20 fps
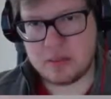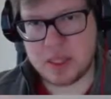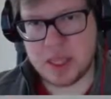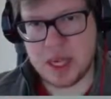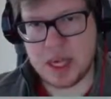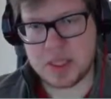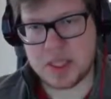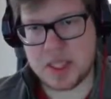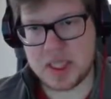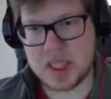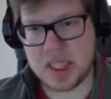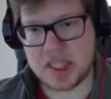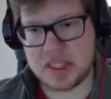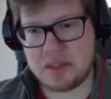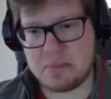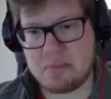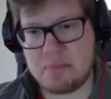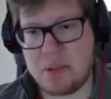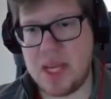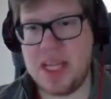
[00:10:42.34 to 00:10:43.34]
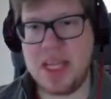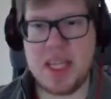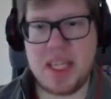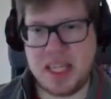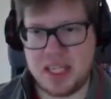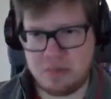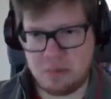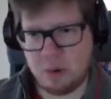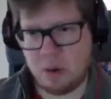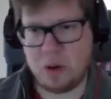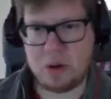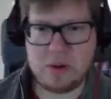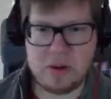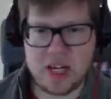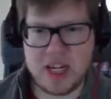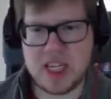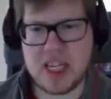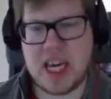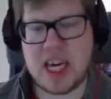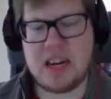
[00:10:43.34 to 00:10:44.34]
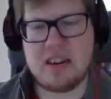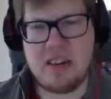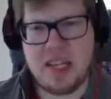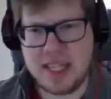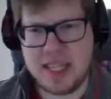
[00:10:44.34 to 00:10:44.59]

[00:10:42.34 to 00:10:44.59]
god, she's just peeing in water here now.